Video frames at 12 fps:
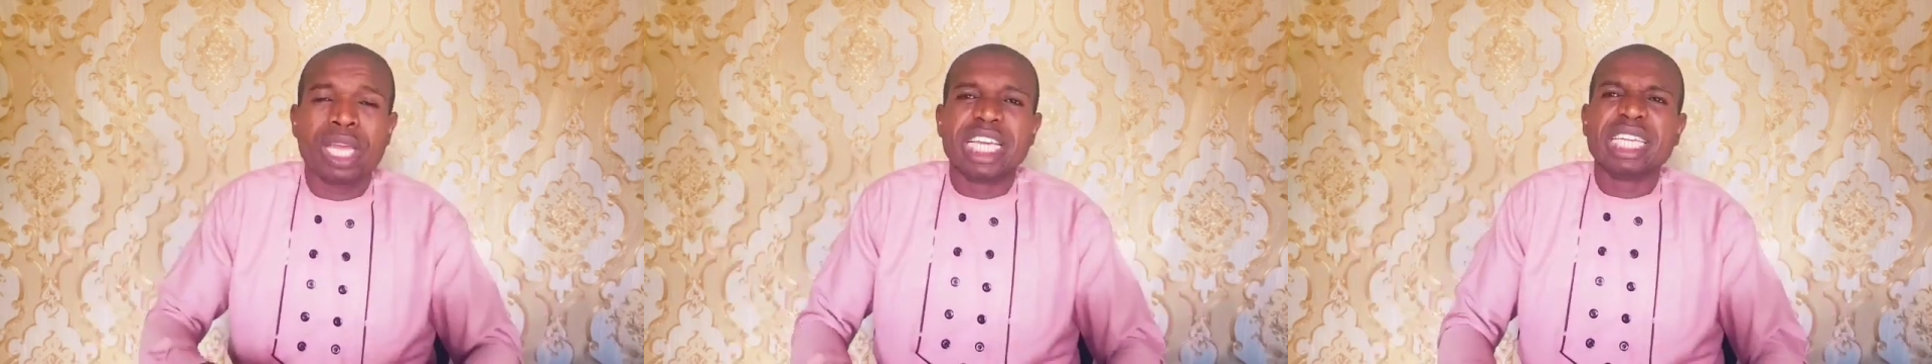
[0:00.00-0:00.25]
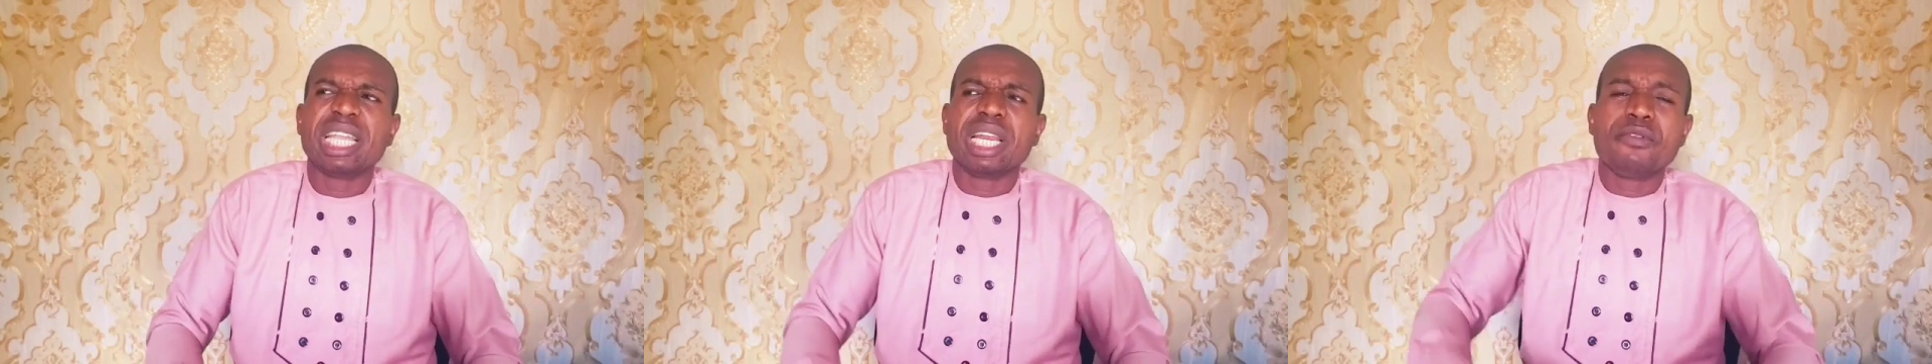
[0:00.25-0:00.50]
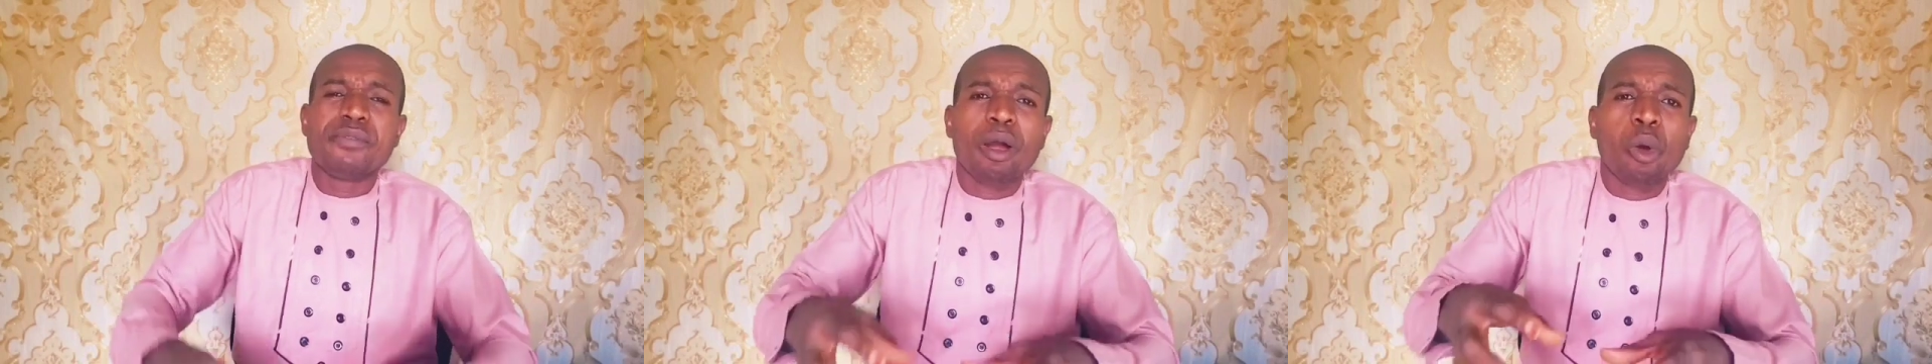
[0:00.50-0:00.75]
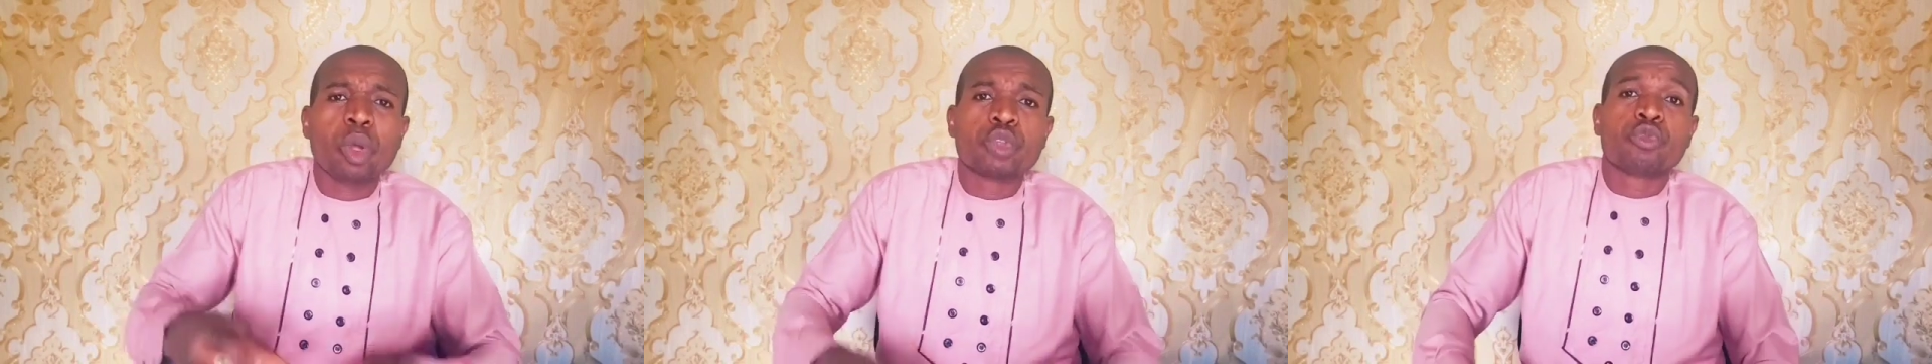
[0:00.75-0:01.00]
He delivered
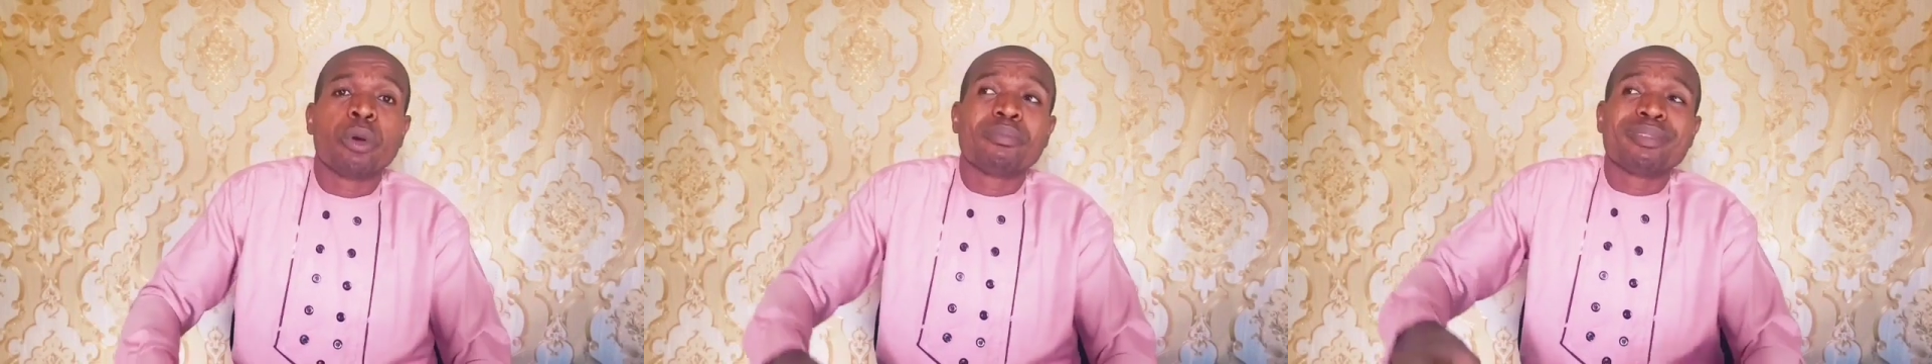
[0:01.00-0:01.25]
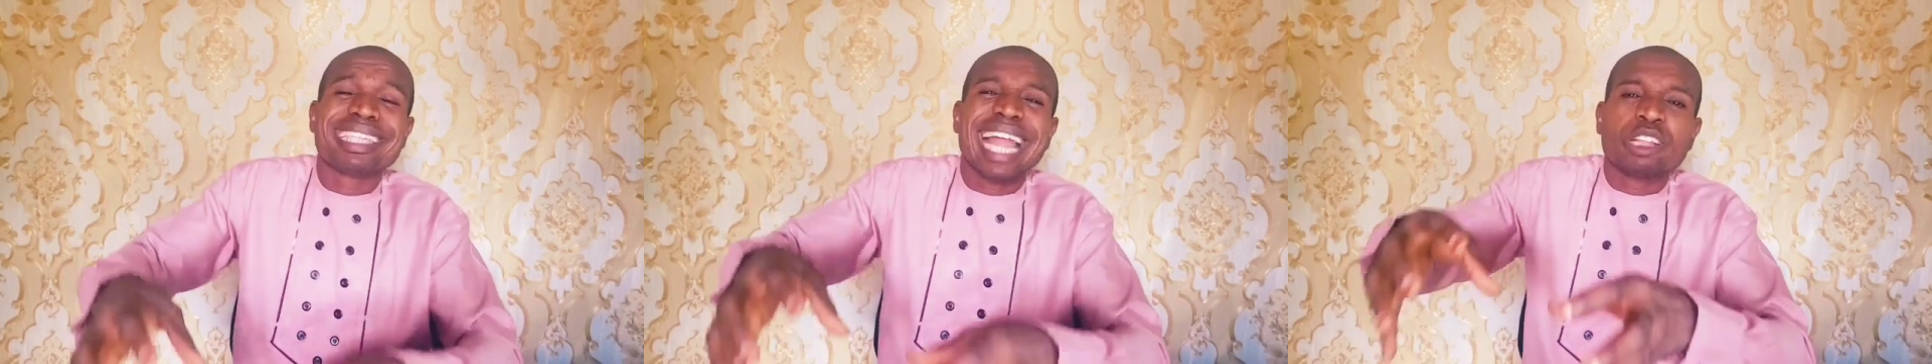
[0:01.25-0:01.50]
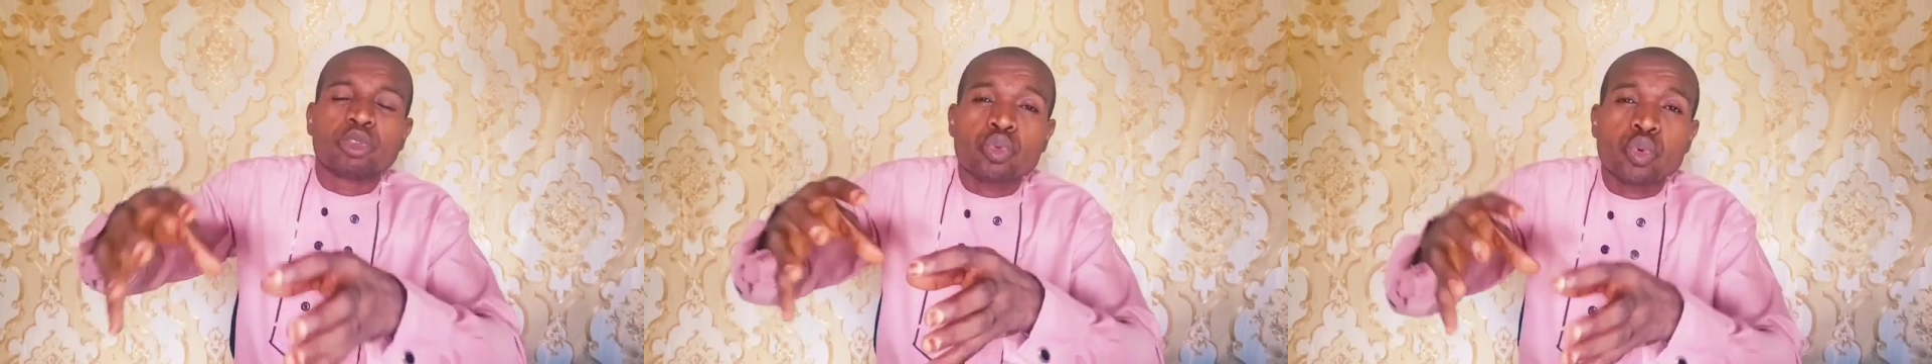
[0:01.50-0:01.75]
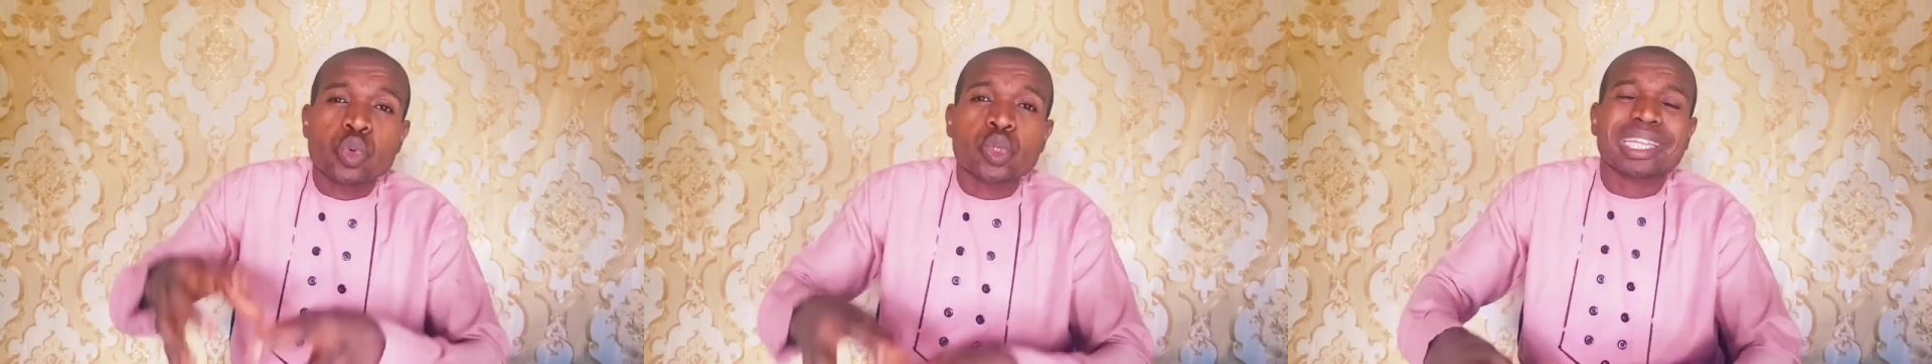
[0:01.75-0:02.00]
us from that
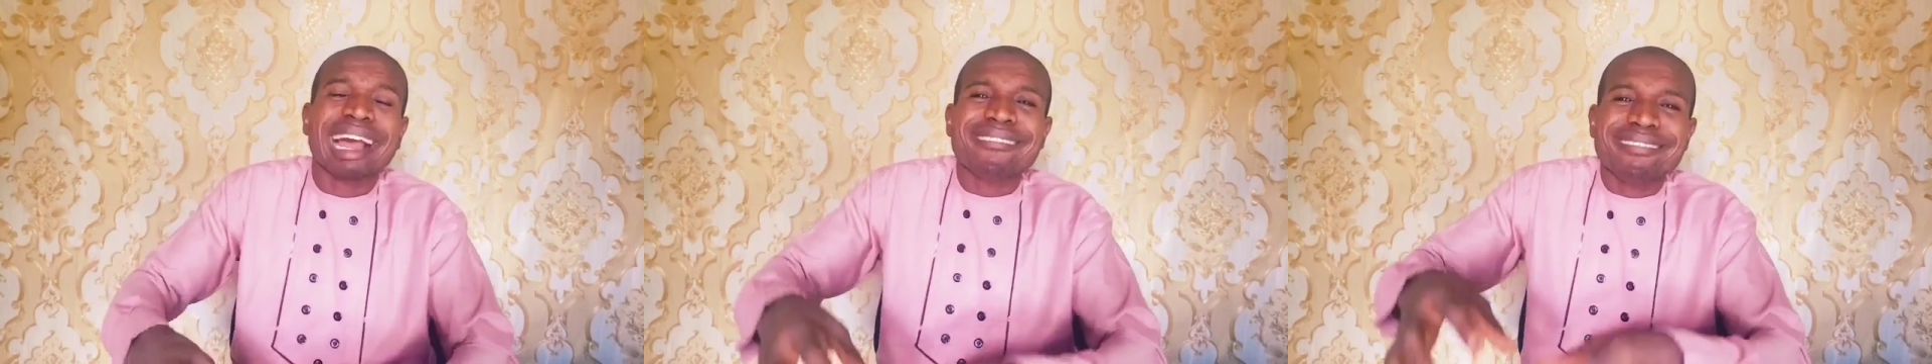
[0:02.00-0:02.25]
rules and